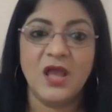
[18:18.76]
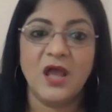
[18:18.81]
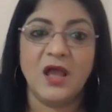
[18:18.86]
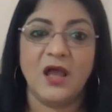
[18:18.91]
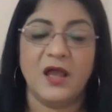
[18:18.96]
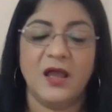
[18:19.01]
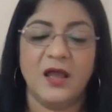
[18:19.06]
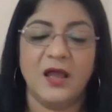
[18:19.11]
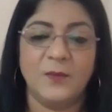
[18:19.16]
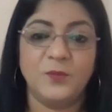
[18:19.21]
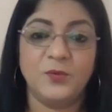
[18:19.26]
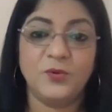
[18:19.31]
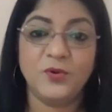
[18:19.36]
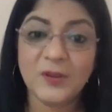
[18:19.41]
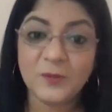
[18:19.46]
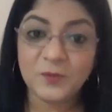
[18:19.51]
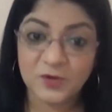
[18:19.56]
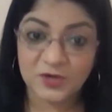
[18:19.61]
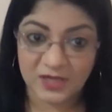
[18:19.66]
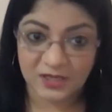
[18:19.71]
a
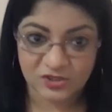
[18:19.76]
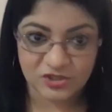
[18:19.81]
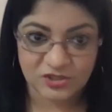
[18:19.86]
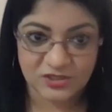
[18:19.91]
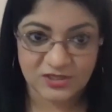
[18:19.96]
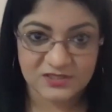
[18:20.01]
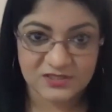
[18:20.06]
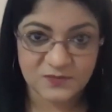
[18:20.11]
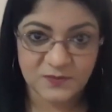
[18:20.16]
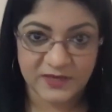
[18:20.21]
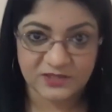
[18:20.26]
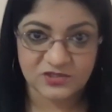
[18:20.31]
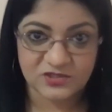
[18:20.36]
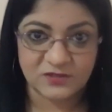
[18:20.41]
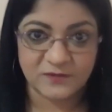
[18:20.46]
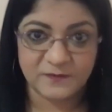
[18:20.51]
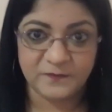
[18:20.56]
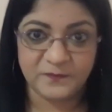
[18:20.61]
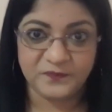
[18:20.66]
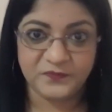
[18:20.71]
pre-production
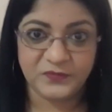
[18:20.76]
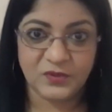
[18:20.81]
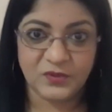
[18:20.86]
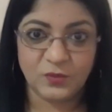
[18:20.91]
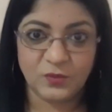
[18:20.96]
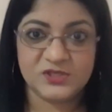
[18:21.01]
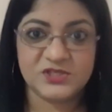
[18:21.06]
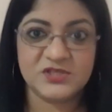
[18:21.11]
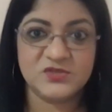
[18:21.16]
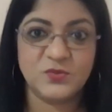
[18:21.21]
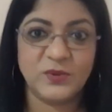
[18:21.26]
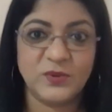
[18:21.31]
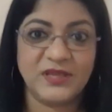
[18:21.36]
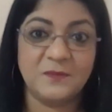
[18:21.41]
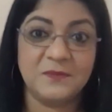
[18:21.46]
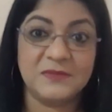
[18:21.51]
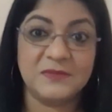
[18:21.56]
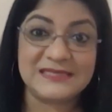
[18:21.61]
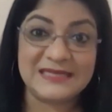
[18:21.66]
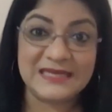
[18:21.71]
inspection, which is when
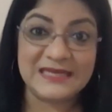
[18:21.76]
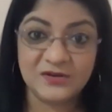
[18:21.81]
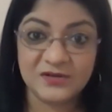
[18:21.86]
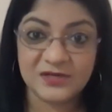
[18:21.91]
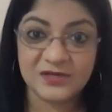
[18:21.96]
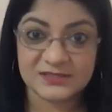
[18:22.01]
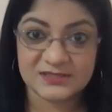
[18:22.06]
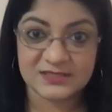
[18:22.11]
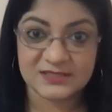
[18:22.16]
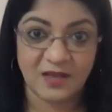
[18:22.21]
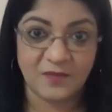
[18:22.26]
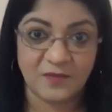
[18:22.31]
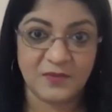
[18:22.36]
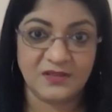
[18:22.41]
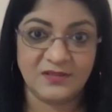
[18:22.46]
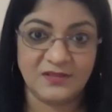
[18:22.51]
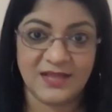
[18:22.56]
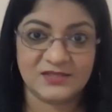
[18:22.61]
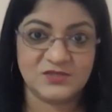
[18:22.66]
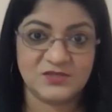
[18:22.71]
the materials come
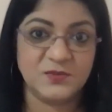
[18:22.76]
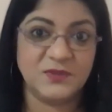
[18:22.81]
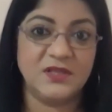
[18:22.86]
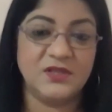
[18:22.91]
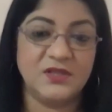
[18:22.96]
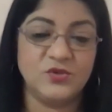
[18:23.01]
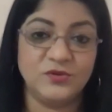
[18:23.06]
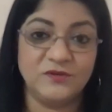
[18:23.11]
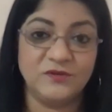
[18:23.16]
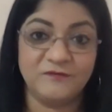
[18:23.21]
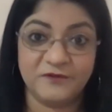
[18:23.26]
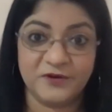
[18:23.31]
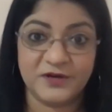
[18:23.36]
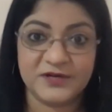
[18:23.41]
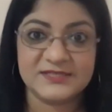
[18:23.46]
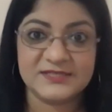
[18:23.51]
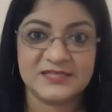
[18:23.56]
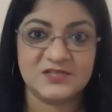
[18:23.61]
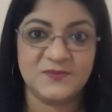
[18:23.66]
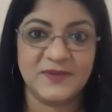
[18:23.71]
in. That's when they do the
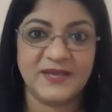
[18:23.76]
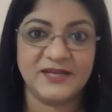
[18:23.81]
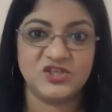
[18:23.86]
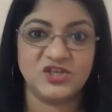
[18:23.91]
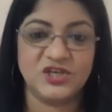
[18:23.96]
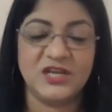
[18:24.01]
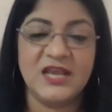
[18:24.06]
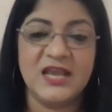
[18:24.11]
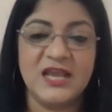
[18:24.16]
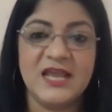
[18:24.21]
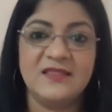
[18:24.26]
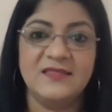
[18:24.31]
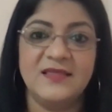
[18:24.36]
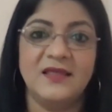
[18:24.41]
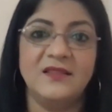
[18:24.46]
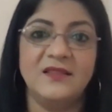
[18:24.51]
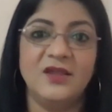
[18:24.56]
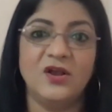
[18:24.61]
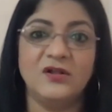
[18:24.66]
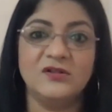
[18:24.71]
first inspection.
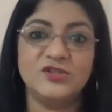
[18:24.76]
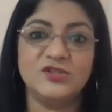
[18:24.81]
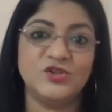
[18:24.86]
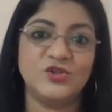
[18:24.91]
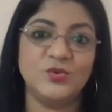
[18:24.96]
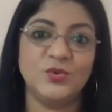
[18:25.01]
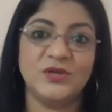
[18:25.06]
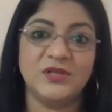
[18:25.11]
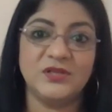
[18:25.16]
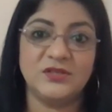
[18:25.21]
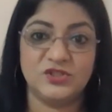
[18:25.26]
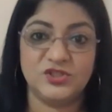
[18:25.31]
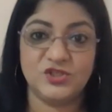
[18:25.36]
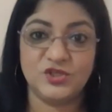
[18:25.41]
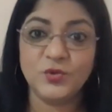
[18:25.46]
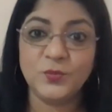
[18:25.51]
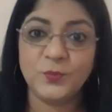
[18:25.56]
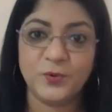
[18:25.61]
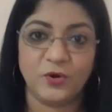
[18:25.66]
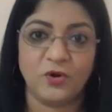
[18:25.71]
Then they also do a
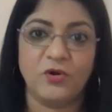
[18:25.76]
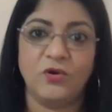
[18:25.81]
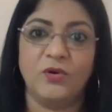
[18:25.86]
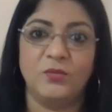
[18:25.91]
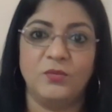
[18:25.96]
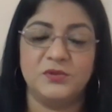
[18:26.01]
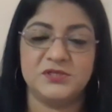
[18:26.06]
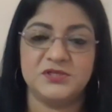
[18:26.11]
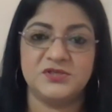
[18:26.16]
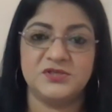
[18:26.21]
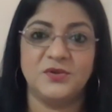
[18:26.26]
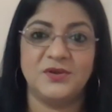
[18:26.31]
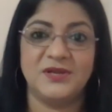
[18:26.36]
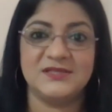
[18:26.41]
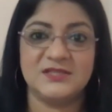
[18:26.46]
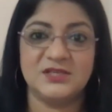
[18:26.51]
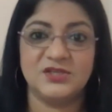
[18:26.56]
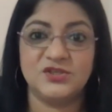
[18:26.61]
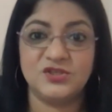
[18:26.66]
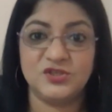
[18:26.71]
due pro, which is known
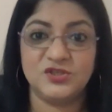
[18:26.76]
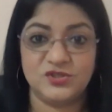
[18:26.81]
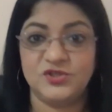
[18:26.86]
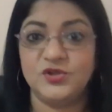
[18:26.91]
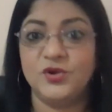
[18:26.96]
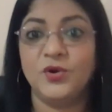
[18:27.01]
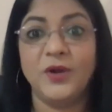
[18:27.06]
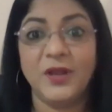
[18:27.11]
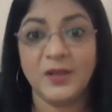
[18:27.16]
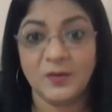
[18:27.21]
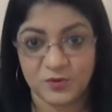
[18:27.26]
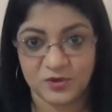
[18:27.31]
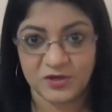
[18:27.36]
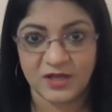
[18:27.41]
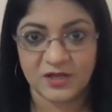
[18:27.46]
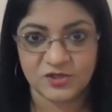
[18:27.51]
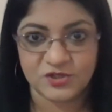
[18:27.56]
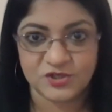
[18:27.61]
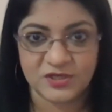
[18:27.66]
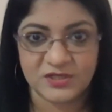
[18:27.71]
as a during
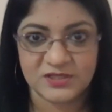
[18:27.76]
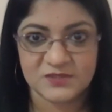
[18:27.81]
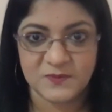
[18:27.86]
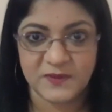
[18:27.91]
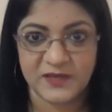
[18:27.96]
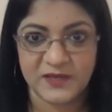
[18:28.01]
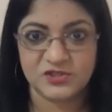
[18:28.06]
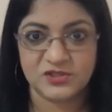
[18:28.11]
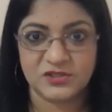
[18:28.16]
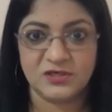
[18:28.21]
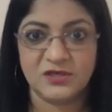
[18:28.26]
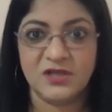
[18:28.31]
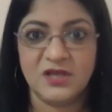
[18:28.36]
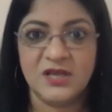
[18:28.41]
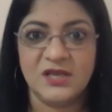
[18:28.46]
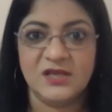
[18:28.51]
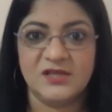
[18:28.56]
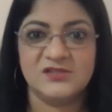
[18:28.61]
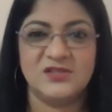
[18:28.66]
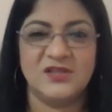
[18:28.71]
production inspection.
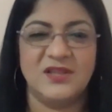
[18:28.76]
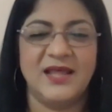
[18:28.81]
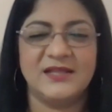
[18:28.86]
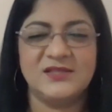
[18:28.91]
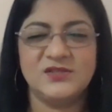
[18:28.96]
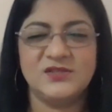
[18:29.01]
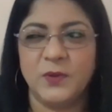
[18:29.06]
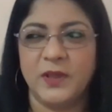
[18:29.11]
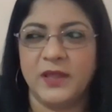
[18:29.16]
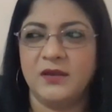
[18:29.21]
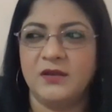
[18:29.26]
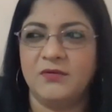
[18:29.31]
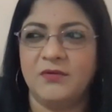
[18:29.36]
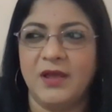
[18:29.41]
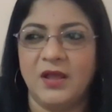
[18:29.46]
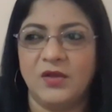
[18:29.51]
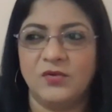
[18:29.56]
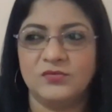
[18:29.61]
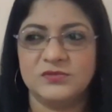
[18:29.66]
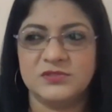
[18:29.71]
So that's when
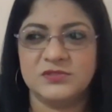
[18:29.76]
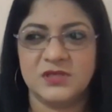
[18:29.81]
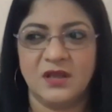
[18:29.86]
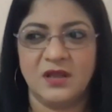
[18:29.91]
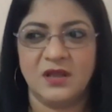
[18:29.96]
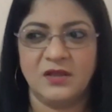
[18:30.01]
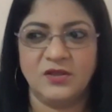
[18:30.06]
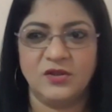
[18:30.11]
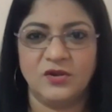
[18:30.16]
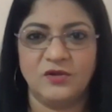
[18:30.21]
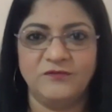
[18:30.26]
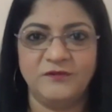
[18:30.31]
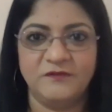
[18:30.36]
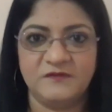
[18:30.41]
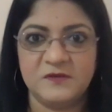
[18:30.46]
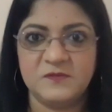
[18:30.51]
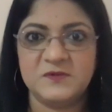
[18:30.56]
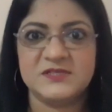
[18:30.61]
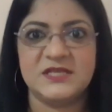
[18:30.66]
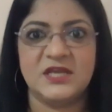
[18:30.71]
around
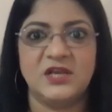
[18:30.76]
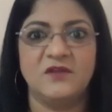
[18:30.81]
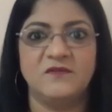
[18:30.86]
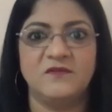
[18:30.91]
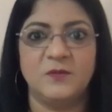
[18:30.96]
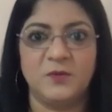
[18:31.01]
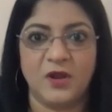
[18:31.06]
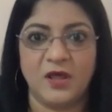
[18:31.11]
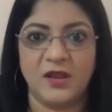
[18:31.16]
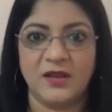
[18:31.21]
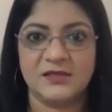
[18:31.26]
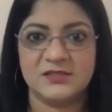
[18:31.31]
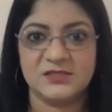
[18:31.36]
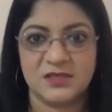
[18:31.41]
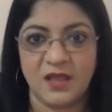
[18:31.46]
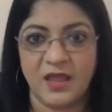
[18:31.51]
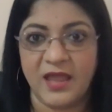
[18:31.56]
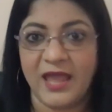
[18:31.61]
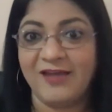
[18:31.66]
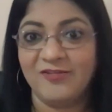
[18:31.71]
50% of the products
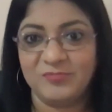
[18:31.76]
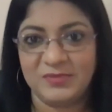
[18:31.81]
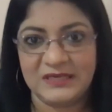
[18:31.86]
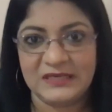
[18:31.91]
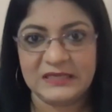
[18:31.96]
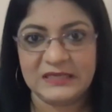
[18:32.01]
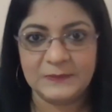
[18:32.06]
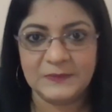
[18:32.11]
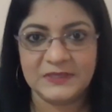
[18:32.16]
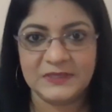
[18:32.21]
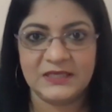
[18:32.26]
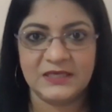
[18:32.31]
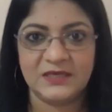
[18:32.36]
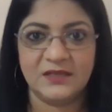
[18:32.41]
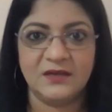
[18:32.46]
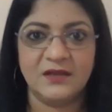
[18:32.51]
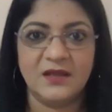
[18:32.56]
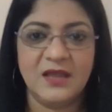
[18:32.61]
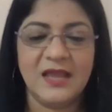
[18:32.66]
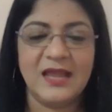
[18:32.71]
have been
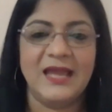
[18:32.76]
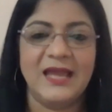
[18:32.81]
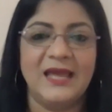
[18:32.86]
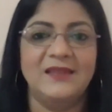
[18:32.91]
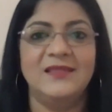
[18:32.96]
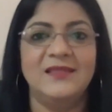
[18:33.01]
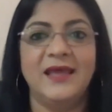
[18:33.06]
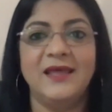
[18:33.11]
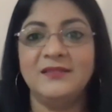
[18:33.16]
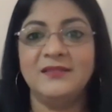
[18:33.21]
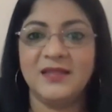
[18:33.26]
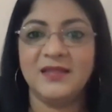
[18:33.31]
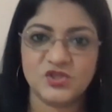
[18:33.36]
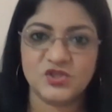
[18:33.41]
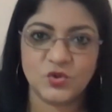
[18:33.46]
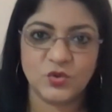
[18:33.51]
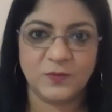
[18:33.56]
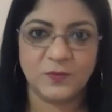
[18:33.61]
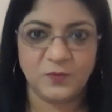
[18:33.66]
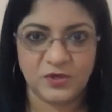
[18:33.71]
completed. And then they
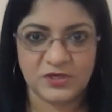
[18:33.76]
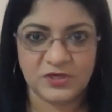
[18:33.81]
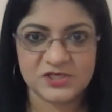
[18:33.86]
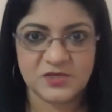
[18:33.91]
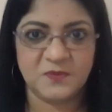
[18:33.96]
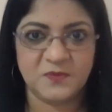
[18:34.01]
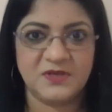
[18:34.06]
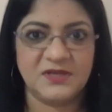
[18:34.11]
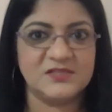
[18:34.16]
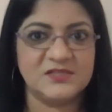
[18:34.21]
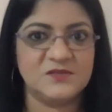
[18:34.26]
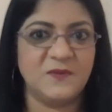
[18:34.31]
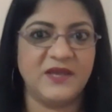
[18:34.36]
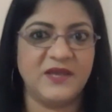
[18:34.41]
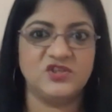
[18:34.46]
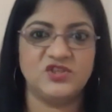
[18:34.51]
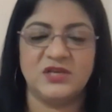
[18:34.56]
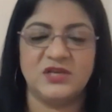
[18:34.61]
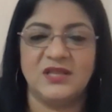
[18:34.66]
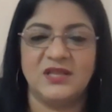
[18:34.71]
do a pre-shipment
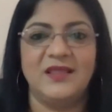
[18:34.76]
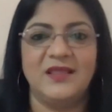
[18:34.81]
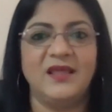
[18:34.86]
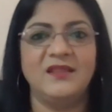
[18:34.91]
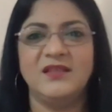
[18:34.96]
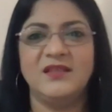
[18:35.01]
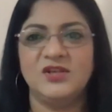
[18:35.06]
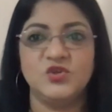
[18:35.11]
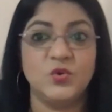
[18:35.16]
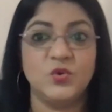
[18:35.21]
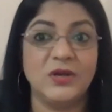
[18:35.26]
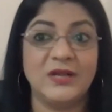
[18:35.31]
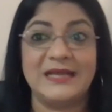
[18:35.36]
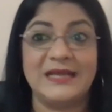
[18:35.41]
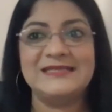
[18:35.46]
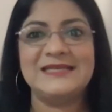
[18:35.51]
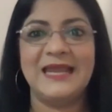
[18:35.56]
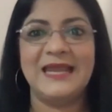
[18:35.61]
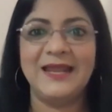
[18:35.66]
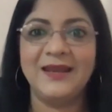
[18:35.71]
inspection, and then they do a
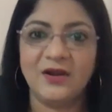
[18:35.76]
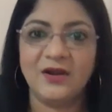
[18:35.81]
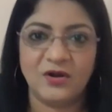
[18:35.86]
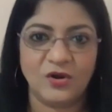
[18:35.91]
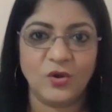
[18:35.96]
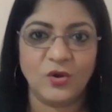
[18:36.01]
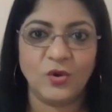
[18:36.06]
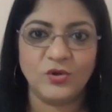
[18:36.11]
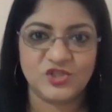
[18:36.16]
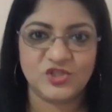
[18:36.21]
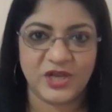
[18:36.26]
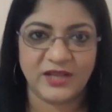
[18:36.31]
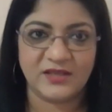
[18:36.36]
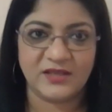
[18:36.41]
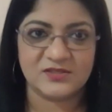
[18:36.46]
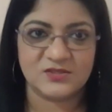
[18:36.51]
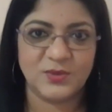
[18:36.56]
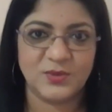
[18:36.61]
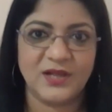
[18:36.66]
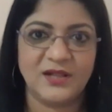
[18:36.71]
container load check
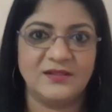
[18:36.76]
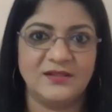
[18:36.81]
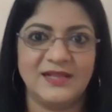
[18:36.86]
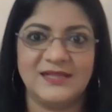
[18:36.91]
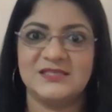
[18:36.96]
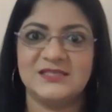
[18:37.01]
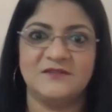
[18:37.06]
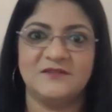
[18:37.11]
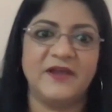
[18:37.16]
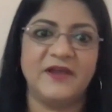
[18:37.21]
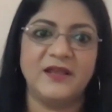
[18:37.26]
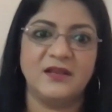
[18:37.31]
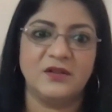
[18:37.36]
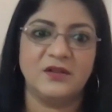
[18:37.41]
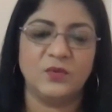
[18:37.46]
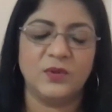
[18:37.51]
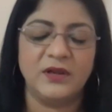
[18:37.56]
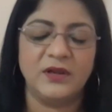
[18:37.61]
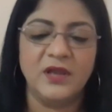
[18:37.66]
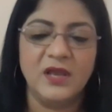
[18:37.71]
as well. That's the final
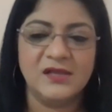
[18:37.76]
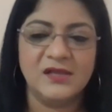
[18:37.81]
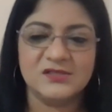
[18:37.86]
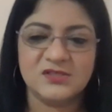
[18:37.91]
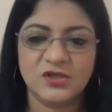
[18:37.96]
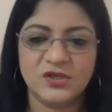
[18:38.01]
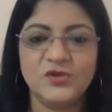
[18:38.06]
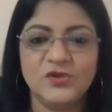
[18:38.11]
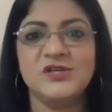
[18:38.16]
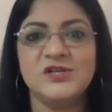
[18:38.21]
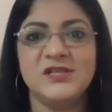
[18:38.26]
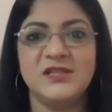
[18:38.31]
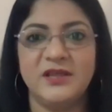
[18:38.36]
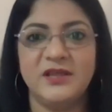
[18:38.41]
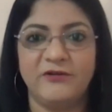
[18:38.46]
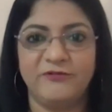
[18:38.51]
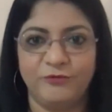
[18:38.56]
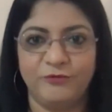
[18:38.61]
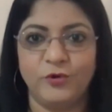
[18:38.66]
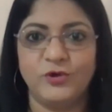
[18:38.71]
one. So usually there
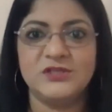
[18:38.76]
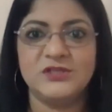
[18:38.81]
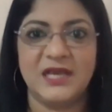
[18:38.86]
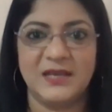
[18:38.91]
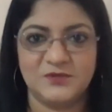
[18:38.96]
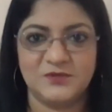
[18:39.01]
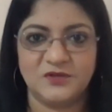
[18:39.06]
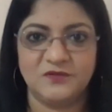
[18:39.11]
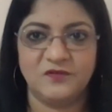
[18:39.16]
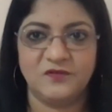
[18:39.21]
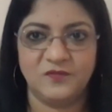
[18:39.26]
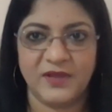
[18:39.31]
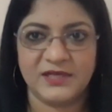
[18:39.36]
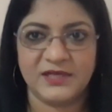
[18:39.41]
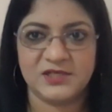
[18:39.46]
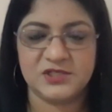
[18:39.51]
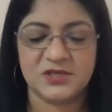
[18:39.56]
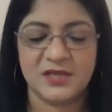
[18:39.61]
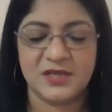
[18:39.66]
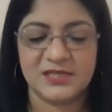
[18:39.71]
are 4 types of
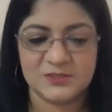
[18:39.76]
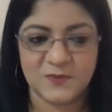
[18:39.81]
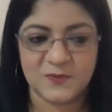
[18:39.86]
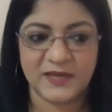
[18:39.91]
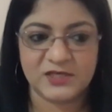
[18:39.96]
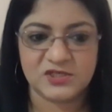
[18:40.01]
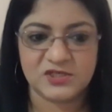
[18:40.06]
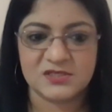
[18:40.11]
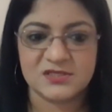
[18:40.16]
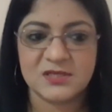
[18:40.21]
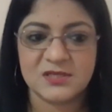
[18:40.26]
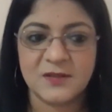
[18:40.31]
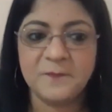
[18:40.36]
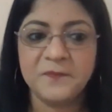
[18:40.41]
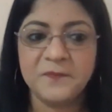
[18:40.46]
inspections.